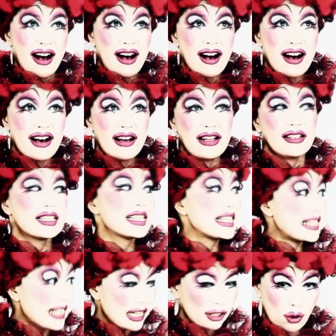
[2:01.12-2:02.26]
uh,
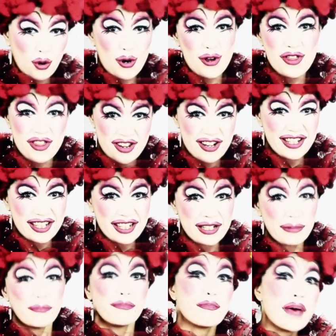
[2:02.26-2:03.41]
Centaur
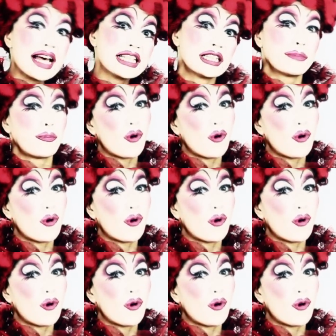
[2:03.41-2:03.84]
Theater Best